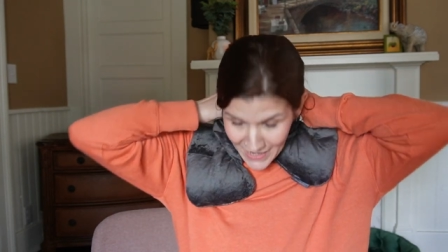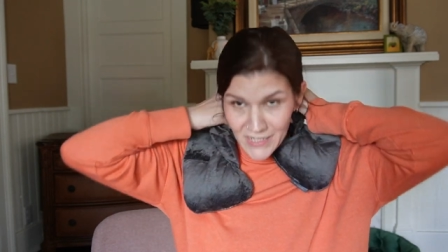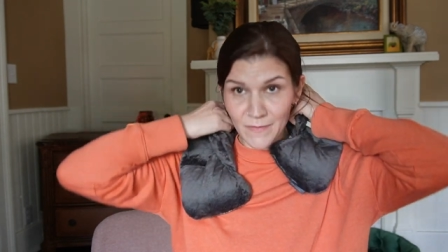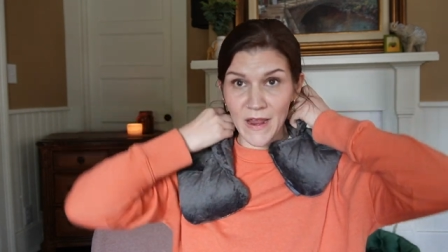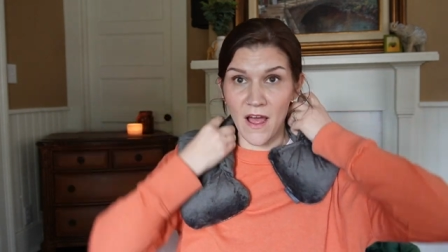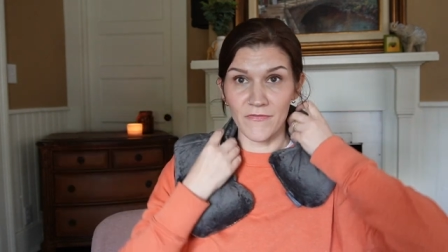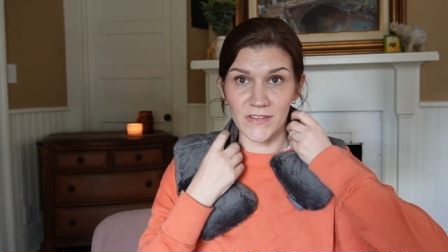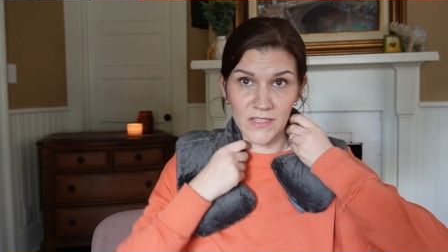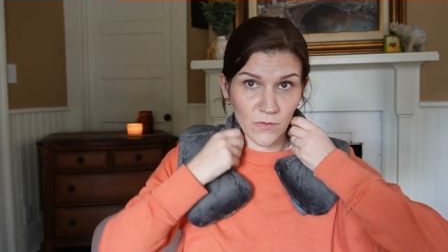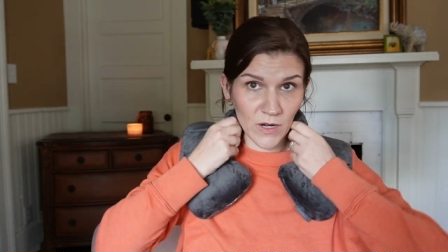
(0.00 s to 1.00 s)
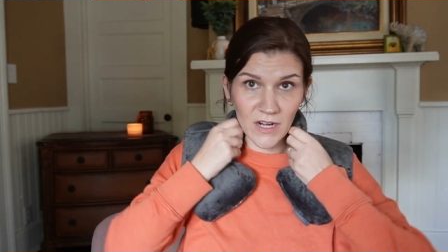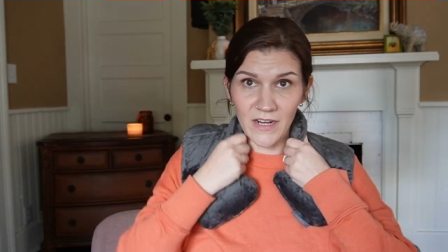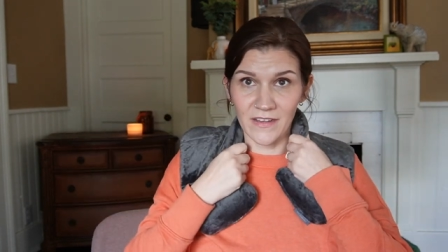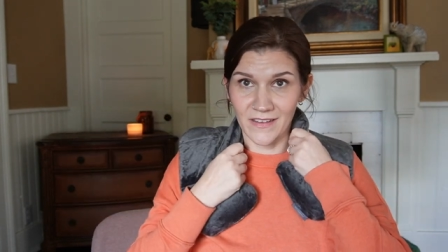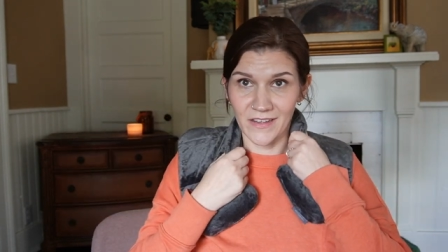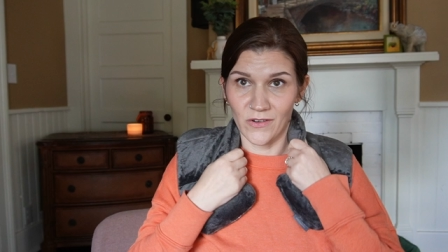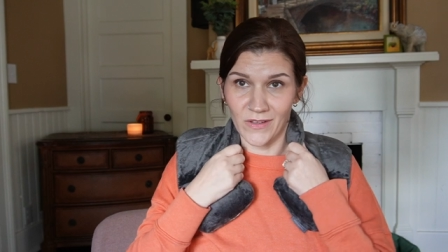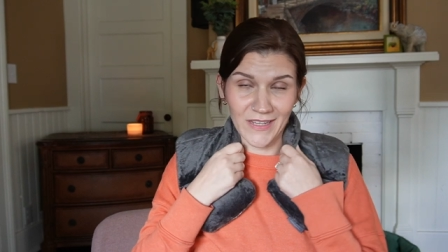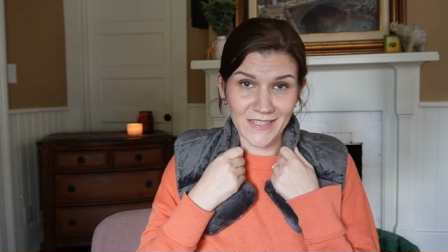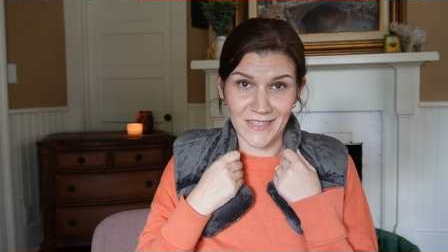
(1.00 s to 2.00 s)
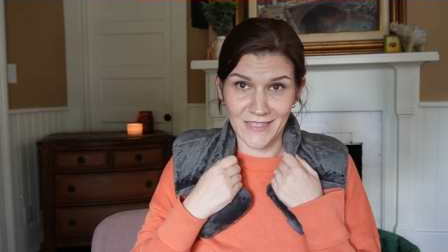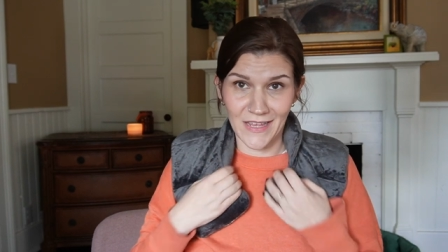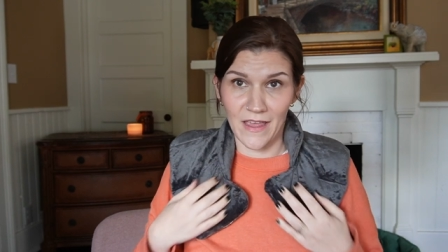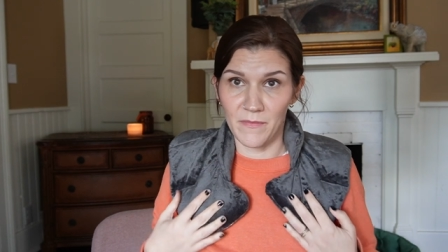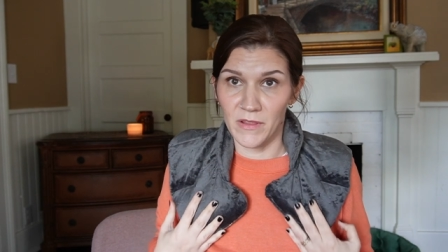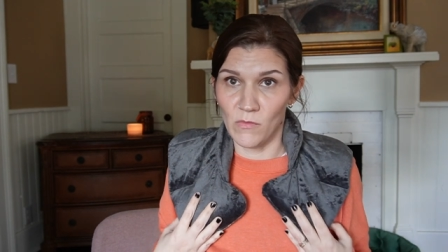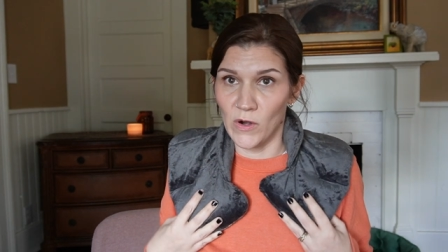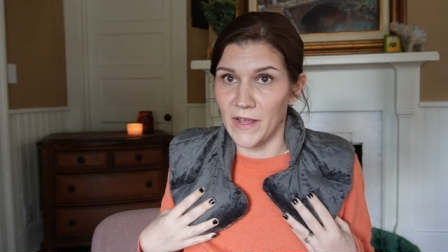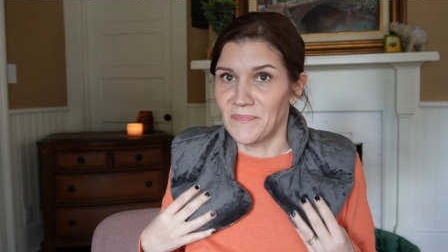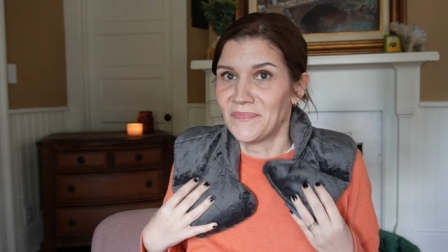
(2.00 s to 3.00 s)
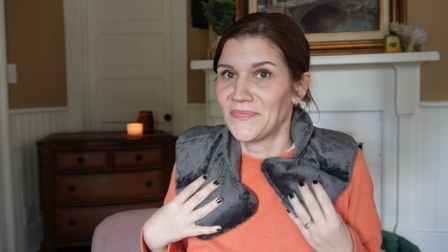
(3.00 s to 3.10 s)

into my office to work, you know, at like 6 a.m. in the morning.